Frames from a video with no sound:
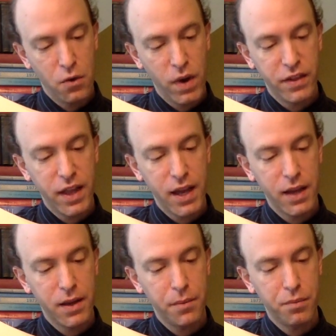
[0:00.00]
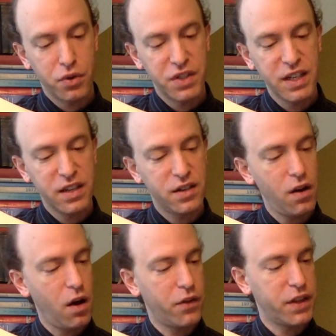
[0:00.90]
When they
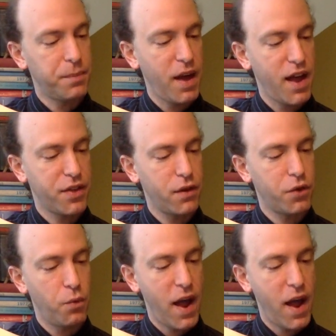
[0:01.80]
proceeded on the path of the